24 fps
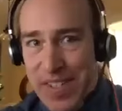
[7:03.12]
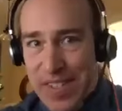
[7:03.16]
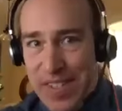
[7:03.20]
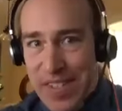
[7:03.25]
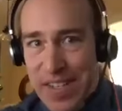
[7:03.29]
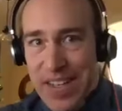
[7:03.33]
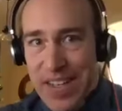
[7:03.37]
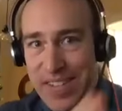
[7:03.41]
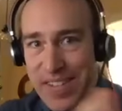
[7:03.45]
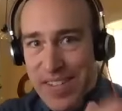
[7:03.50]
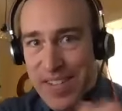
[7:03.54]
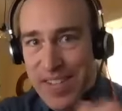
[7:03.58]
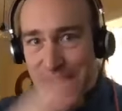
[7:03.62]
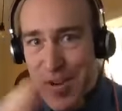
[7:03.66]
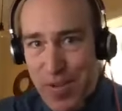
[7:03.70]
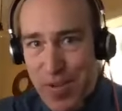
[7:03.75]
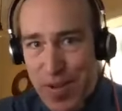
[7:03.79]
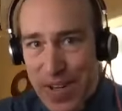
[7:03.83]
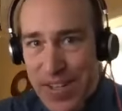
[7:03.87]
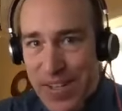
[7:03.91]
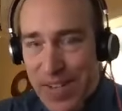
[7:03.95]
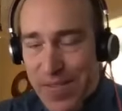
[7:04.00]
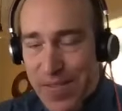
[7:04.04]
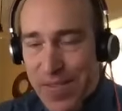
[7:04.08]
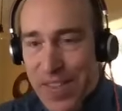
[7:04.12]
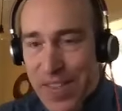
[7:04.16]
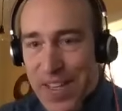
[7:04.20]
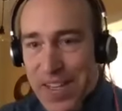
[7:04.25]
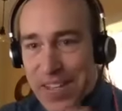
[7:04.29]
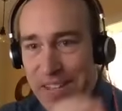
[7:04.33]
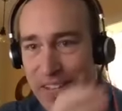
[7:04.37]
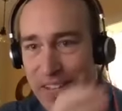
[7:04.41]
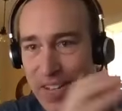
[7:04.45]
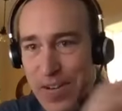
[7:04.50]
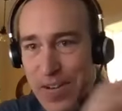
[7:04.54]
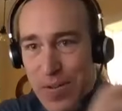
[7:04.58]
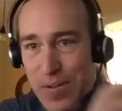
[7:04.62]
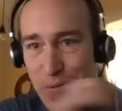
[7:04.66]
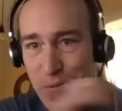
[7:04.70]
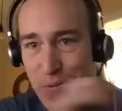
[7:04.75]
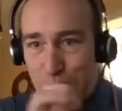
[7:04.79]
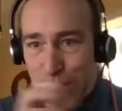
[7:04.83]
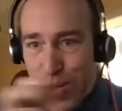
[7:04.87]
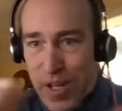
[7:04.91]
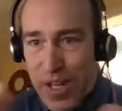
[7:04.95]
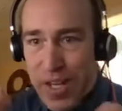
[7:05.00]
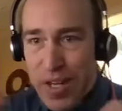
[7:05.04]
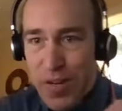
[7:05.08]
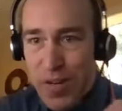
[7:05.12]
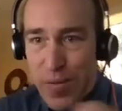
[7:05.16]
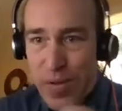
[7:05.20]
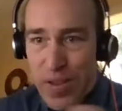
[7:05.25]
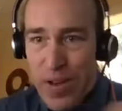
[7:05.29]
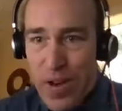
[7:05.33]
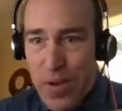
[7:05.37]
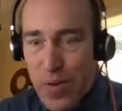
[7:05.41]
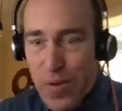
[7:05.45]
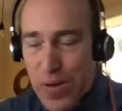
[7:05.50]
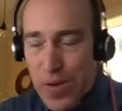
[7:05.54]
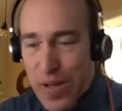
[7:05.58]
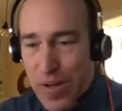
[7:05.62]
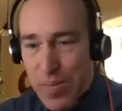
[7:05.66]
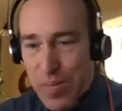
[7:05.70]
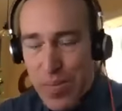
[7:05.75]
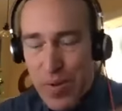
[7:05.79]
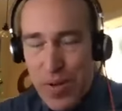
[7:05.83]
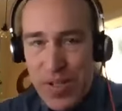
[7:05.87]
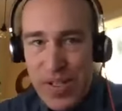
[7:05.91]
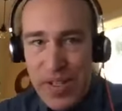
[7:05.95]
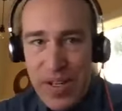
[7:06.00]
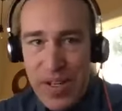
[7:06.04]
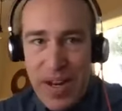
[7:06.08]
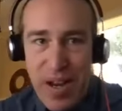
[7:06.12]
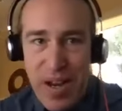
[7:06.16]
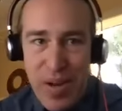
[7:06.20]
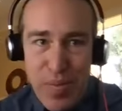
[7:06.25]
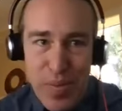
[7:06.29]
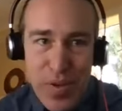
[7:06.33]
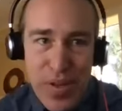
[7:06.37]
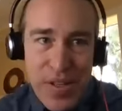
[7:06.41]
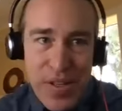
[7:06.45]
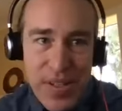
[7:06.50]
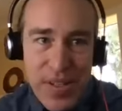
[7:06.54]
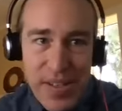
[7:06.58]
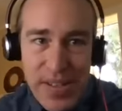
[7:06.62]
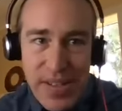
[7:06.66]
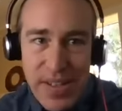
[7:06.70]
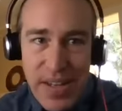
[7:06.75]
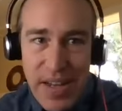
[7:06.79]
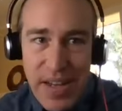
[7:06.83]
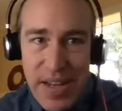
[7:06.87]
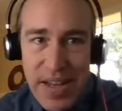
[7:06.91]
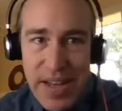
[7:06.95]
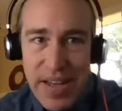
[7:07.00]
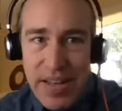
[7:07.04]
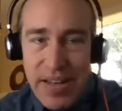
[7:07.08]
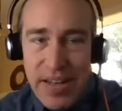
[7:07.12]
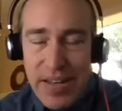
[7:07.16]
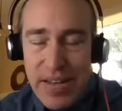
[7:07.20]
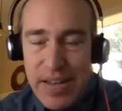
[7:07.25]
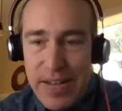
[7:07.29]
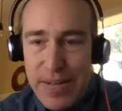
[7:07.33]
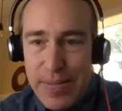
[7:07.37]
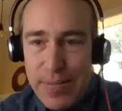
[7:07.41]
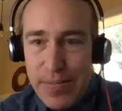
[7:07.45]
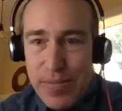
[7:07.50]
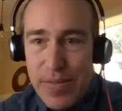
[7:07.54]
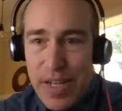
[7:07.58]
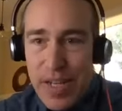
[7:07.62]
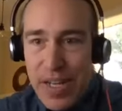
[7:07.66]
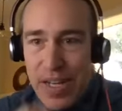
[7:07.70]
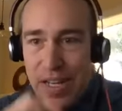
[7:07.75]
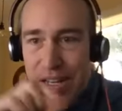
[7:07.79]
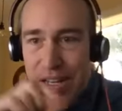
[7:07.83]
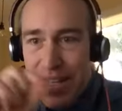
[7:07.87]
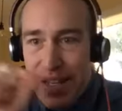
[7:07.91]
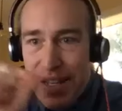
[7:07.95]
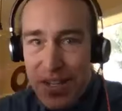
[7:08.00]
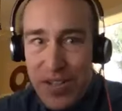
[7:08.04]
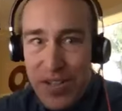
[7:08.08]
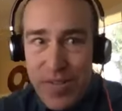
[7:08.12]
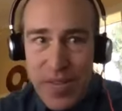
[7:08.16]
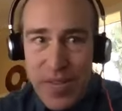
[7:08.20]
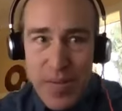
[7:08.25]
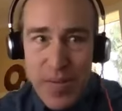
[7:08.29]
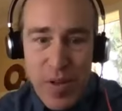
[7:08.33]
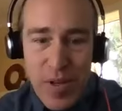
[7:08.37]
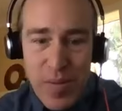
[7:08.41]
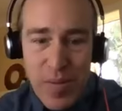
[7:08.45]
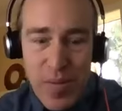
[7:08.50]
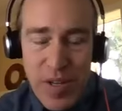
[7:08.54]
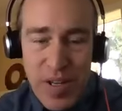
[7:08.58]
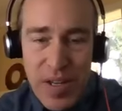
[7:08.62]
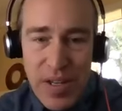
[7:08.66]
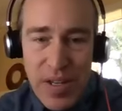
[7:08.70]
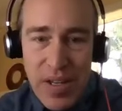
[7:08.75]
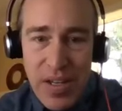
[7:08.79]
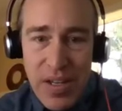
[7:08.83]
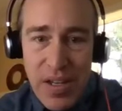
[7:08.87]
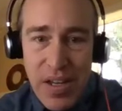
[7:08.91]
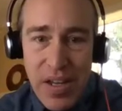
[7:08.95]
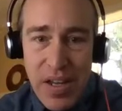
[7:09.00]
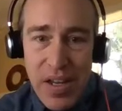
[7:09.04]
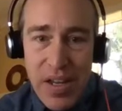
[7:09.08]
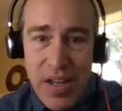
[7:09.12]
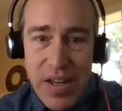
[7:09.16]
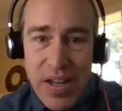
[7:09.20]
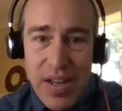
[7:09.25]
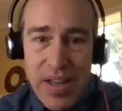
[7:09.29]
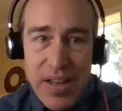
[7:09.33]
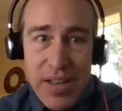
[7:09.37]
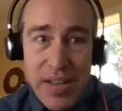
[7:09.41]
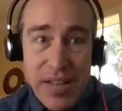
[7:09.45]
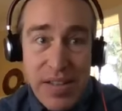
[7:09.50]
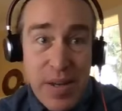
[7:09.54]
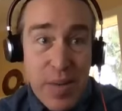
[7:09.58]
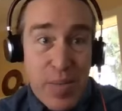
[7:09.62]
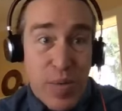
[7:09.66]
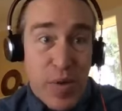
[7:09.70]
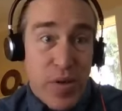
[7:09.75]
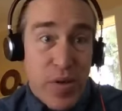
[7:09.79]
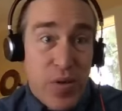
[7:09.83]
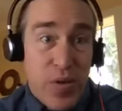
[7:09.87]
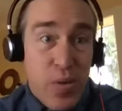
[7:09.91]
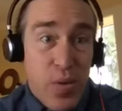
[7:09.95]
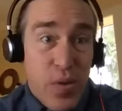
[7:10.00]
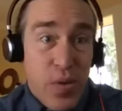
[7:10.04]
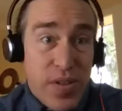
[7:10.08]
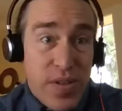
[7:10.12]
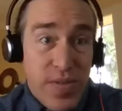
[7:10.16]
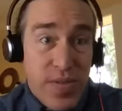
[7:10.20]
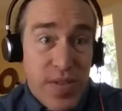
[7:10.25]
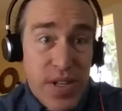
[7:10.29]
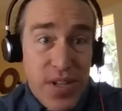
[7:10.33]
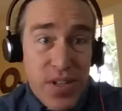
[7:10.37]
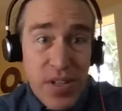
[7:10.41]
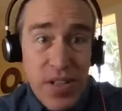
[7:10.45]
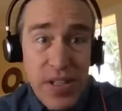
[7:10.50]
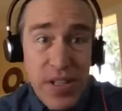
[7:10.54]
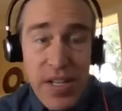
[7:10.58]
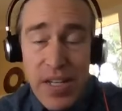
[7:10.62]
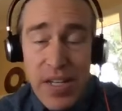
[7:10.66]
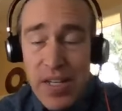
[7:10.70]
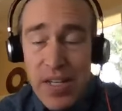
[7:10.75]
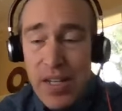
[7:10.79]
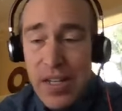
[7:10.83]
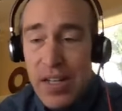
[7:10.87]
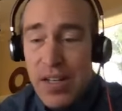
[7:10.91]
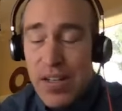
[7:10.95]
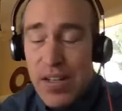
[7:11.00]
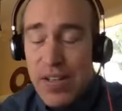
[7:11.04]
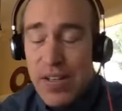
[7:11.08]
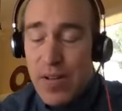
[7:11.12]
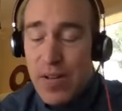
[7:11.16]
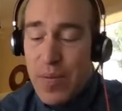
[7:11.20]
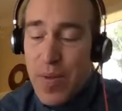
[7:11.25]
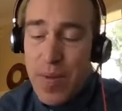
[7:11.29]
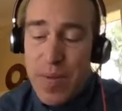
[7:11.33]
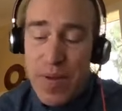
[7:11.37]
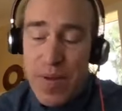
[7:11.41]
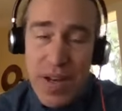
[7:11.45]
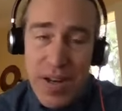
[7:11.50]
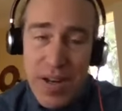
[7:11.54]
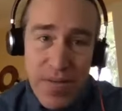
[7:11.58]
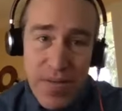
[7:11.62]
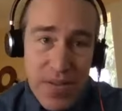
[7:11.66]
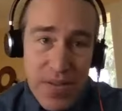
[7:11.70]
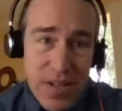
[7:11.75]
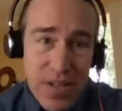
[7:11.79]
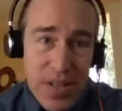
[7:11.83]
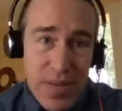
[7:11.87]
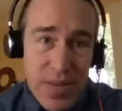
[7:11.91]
a series of things that are working with known inputs and outputs, and each of them could be separate tools eventually. So maybe not even